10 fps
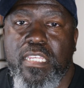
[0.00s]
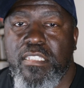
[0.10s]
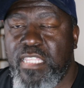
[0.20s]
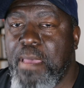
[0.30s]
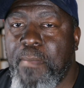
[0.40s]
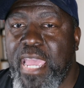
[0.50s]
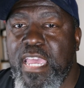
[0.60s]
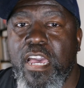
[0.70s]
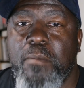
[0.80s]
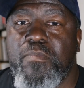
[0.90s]
that might
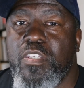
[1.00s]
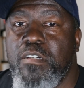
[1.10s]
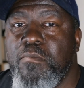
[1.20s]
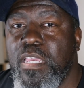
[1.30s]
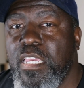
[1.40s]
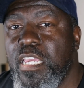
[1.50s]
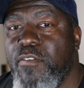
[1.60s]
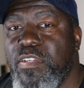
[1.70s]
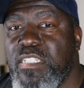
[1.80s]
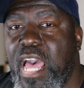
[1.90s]
help them in
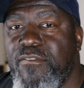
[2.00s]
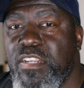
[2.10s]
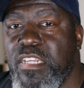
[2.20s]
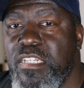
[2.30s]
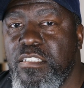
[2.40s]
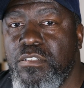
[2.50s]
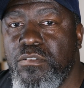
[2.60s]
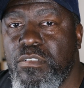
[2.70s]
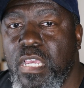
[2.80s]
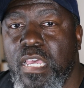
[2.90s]
resolving the
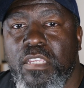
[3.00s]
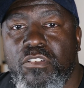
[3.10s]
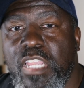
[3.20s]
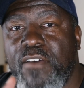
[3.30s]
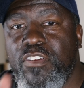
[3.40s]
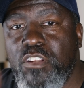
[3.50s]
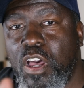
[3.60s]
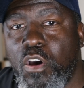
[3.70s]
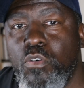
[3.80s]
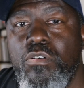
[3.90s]
issues. You never
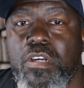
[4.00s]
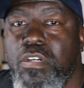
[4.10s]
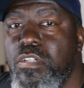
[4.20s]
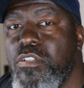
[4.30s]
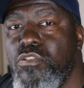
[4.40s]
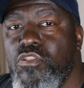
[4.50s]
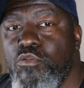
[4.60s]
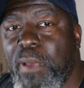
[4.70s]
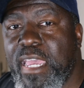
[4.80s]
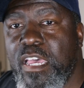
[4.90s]
know who you
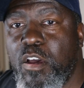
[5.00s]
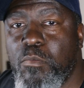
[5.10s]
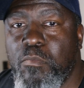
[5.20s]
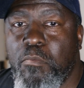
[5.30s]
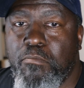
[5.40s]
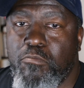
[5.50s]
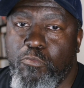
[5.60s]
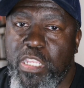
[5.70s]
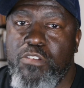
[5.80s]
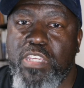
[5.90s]
might help
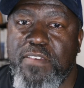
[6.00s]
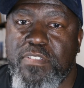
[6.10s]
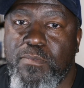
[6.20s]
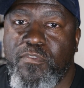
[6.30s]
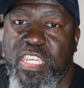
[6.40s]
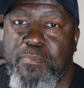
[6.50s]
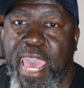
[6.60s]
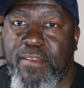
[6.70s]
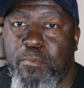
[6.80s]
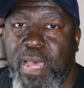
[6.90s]
when you give some
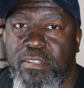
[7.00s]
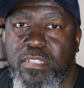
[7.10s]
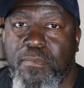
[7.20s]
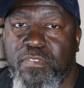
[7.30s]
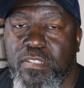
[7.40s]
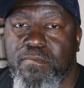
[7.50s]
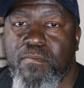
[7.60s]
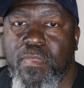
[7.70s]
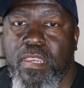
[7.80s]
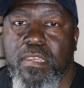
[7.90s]
feedback about something.
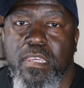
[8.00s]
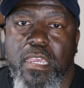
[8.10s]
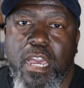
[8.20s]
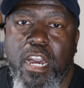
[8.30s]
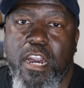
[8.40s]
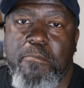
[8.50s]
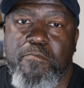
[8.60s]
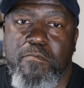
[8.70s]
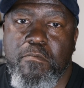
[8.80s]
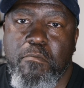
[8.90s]

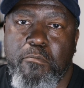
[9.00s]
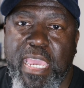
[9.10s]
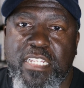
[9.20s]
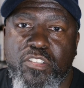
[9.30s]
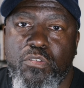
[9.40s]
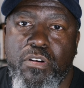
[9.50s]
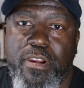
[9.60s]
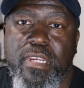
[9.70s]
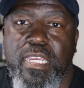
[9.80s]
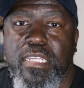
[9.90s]
Make
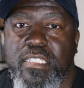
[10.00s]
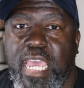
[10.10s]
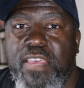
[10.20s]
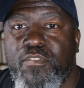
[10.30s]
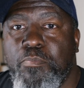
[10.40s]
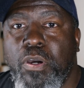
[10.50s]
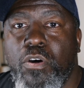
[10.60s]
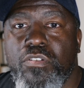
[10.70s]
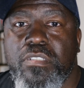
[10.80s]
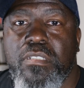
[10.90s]
sure that if you
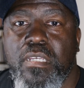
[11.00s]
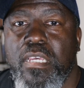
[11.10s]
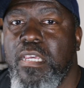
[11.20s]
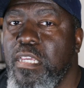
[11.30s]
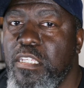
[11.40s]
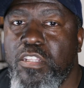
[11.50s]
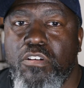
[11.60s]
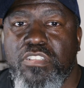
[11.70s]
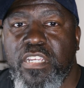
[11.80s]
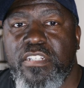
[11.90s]
post, you know,
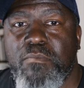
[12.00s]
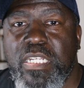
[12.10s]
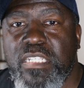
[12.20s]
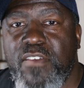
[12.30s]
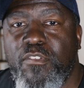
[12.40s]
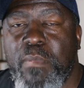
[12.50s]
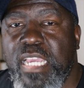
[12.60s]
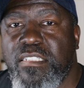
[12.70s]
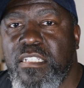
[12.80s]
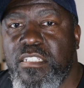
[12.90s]
share as much
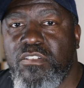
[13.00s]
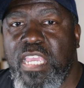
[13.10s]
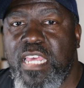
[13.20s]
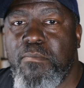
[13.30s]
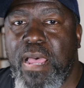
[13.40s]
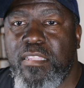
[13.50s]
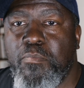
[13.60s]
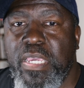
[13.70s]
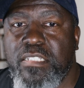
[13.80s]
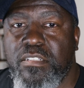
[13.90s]
information as you can about the
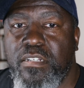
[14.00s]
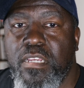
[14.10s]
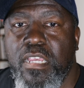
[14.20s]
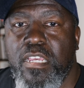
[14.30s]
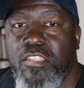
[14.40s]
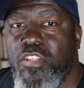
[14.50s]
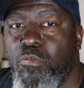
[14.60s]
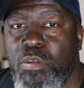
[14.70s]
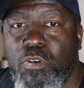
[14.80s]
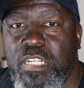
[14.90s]
picture. You know,
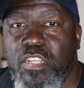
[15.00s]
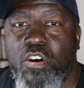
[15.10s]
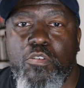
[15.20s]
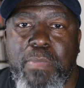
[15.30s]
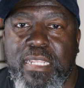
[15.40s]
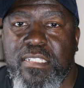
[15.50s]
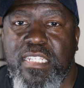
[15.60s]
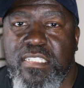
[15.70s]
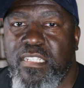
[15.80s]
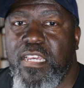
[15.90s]
we want to know about the
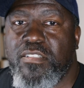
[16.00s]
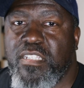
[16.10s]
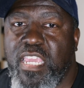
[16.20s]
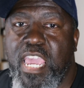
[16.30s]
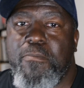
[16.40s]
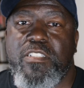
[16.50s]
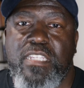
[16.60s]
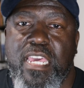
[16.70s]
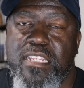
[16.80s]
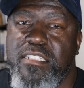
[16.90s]
details, the camera
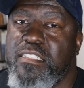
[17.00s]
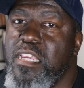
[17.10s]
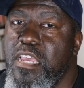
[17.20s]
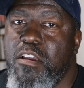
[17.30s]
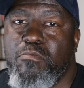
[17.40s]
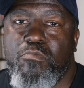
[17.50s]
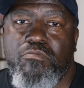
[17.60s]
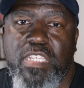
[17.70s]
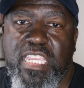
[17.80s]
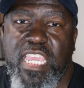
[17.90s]
settings,
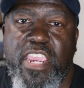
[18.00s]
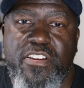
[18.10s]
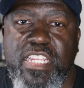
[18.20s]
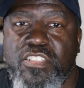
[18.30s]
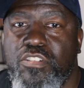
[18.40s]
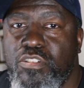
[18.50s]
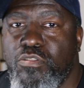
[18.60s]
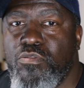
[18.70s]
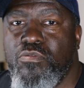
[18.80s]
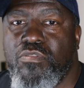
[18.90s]
the gear that you
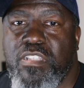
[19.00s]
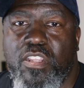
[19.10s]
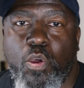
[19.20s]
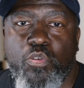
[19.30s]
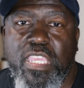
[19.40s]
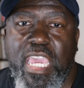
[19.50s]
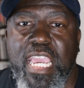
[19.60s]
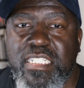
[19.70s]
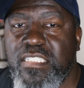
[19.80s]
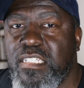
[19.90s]
use, the
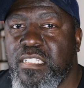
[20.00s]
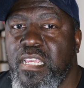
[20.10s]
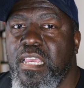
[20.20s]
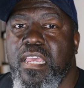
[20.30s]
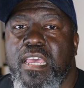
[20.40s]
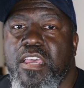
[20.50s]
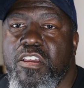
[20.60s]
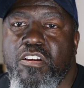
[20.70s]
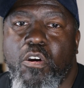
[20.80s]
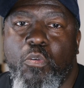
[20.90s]
location,
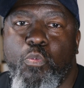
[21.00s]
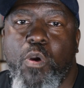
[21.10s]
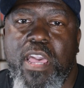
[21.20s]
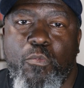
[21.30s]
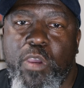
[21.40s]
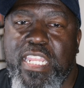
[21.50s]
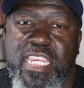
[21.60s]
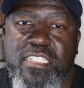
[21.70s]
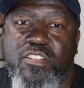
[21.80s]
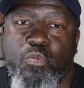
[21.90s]
what went
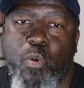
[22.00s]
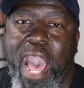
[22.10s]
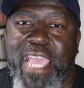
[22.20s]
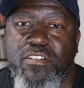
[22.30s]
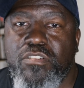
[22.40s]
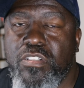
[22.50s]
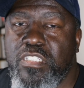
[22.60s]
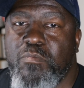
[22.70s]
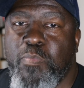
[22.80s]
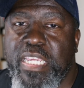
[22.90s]
into why you took
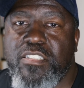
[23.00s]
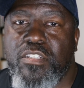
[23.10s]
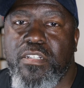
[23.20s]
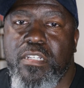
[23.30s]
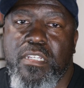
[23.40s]
this picture,